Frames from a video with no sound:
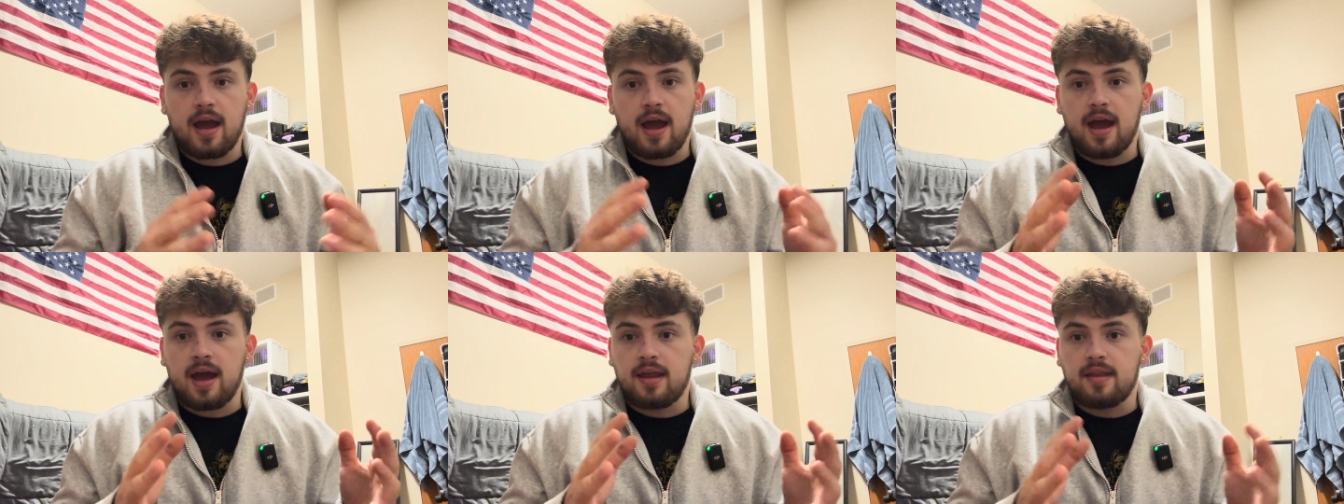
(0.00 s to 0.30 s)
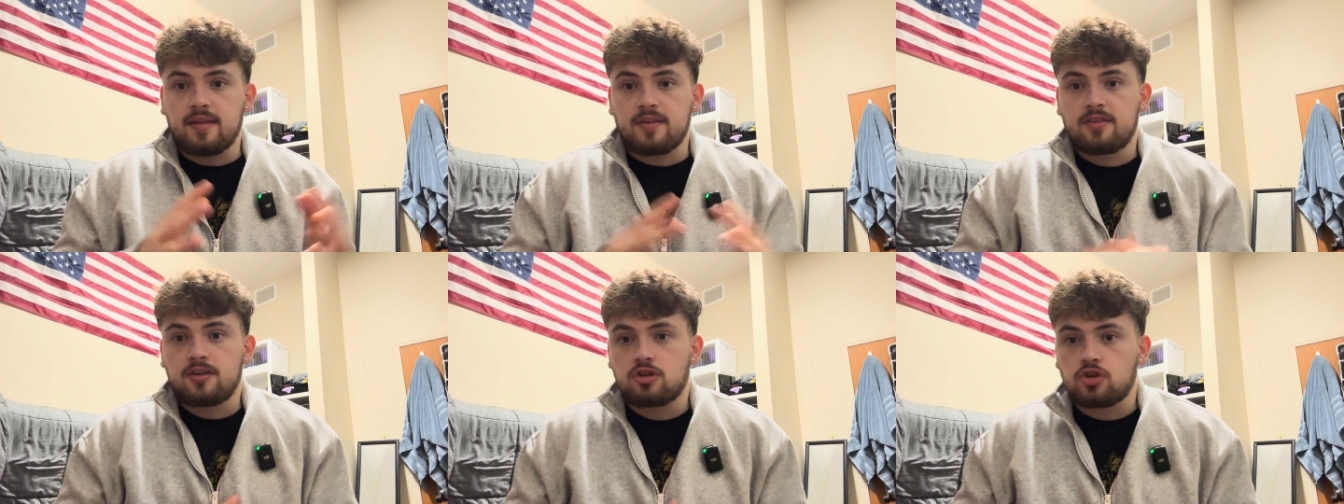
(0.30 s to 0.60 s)

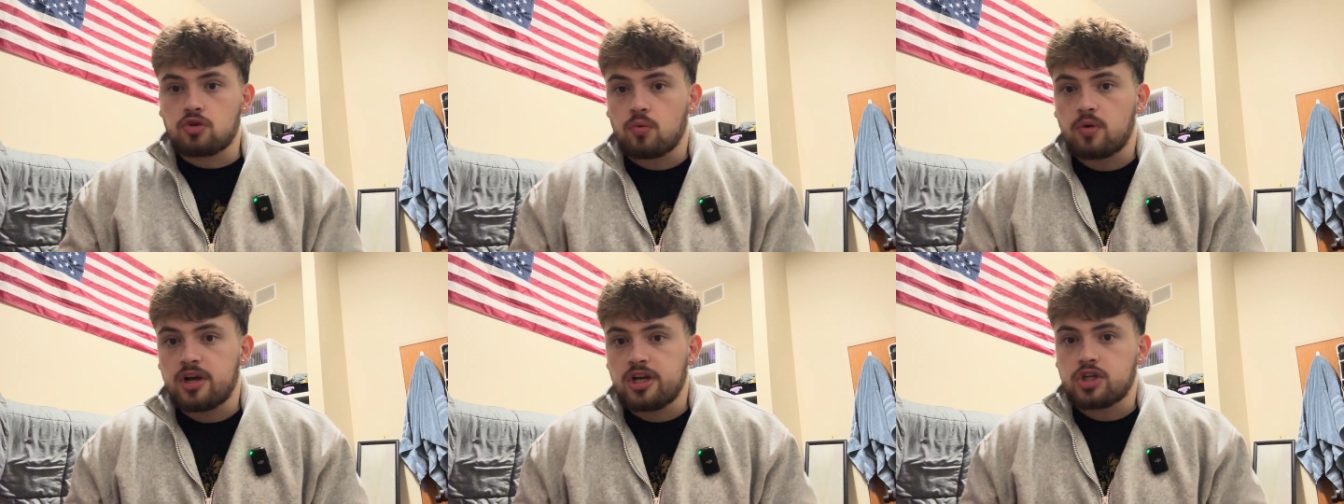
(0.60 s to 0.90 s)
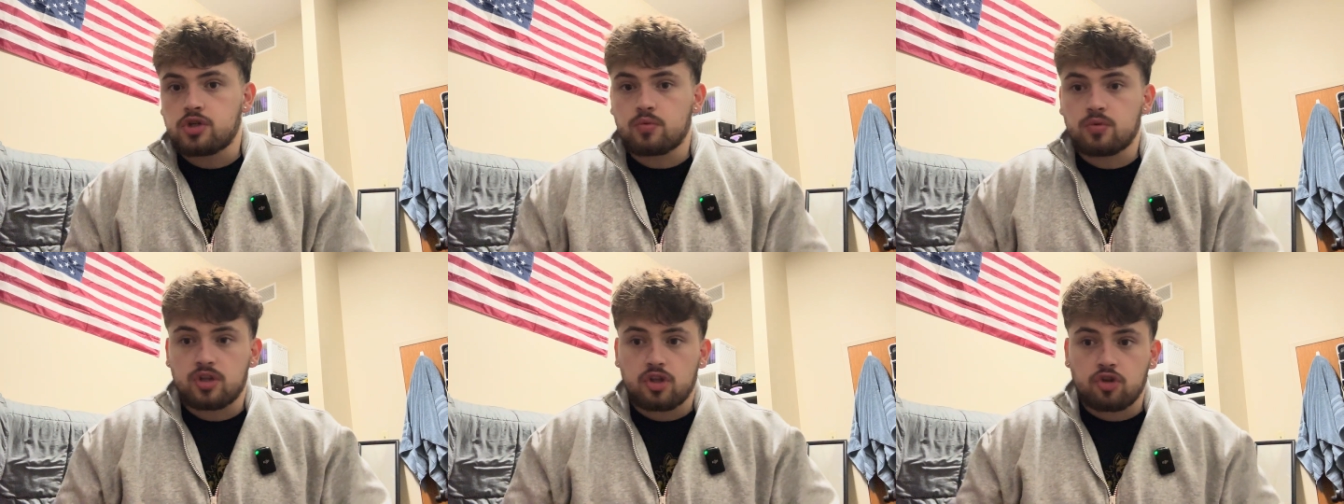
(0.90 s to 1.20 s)
and the
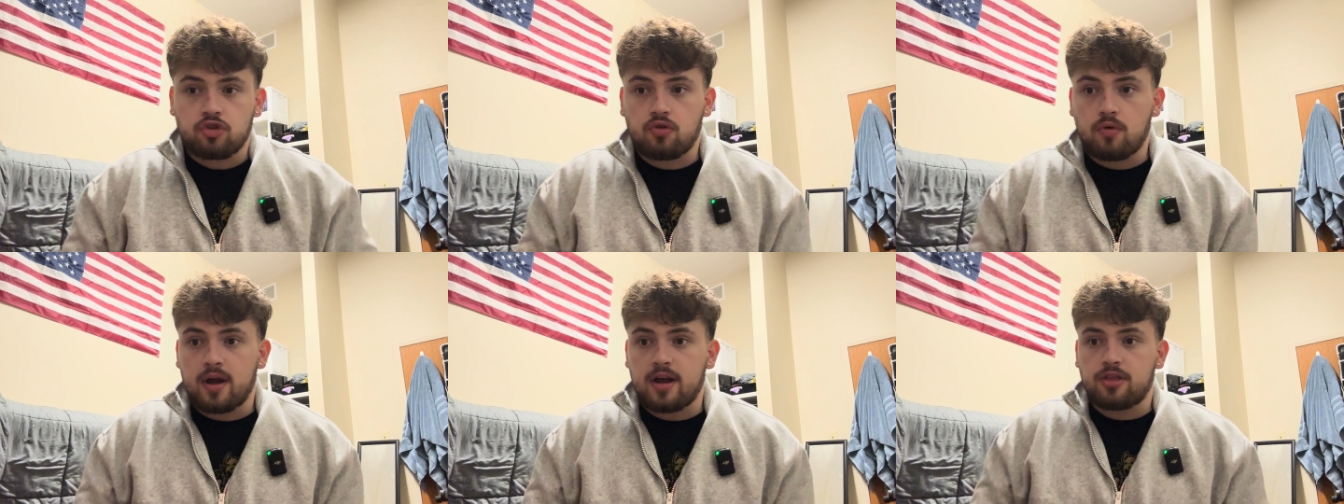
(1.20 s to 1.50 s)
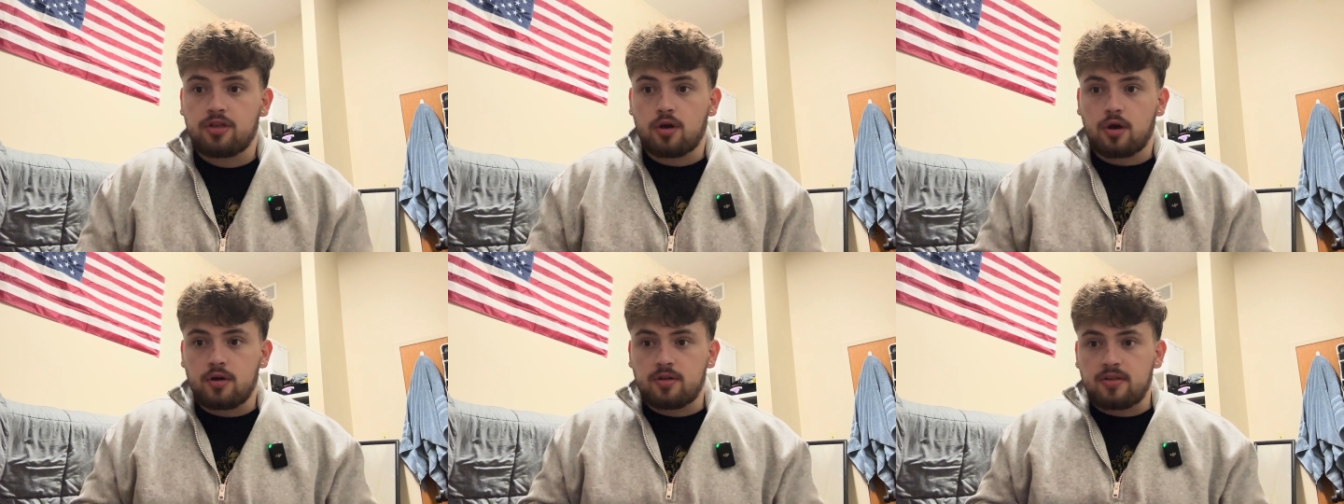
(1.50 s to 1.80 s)
situation with the
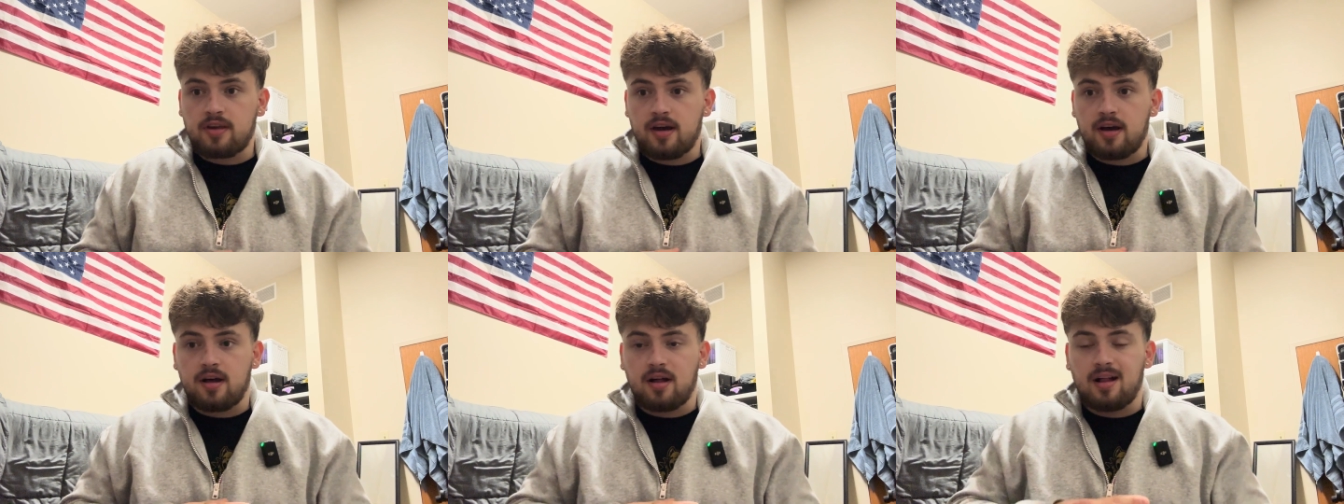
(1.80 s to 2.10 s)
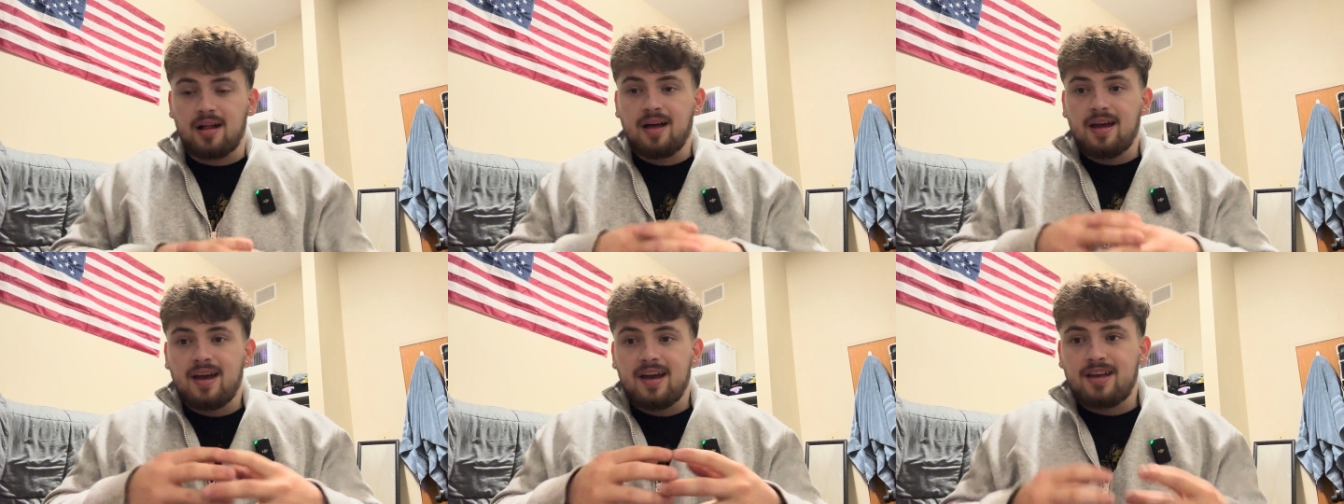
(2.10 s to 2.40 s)
Strength
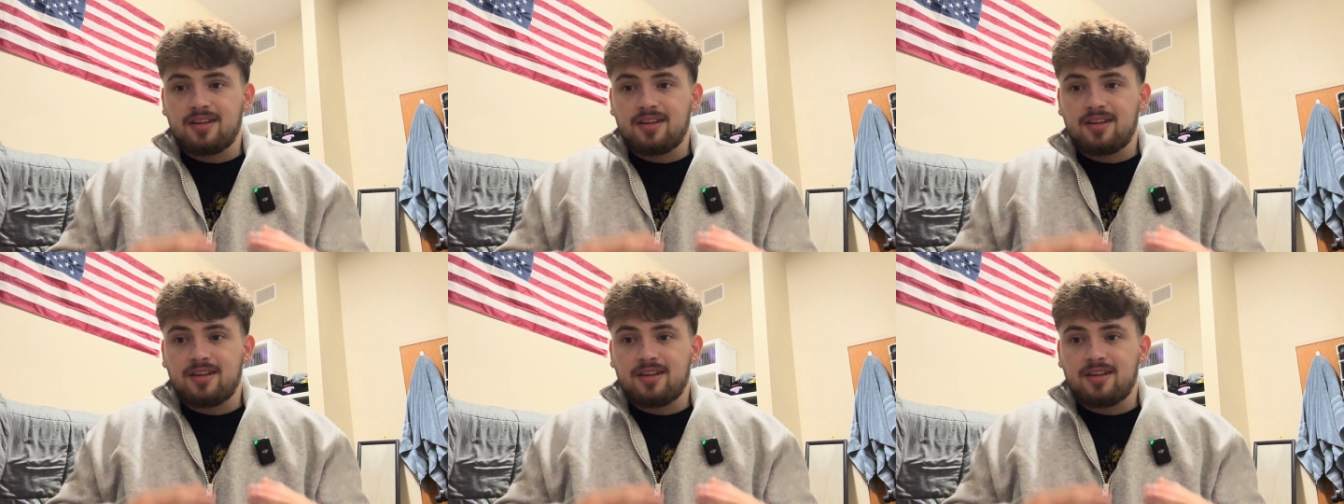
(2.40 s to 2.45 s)
Cartel.